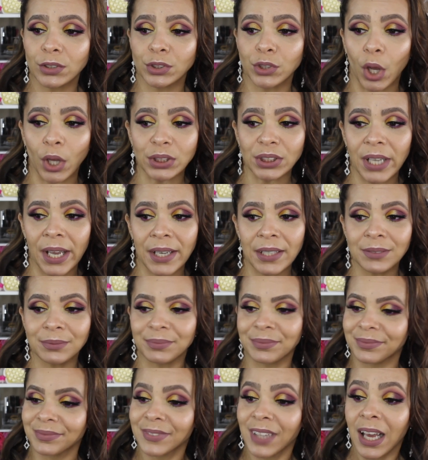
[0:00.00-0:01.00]
Date.
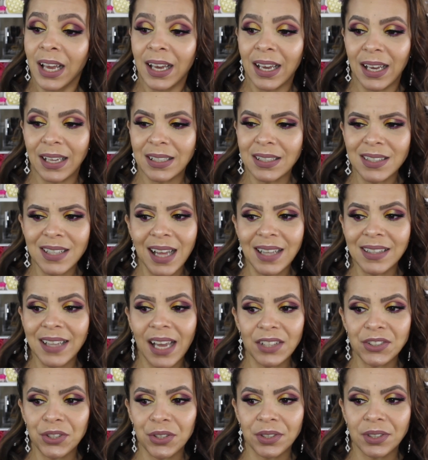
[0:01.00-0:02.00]
And it's not
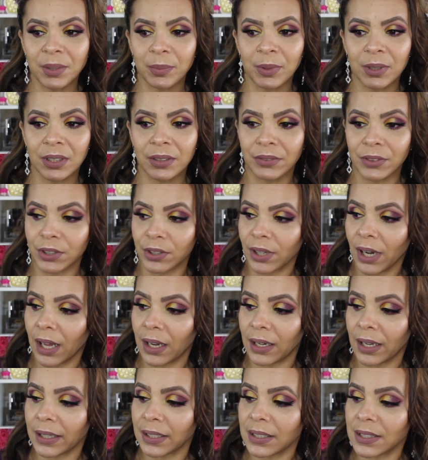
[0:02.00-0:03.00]
that dirty, believe it or
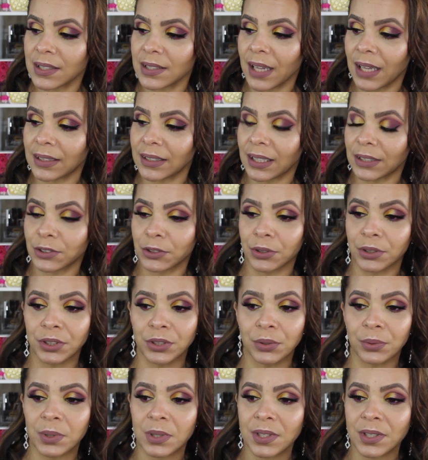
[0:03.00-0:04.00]
not. Like, it's not that dirty.
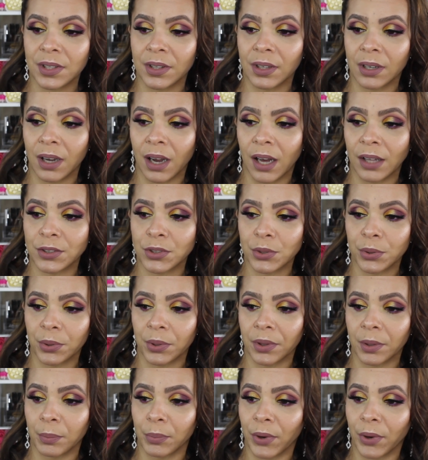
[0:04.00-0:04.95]
You can see the contour, the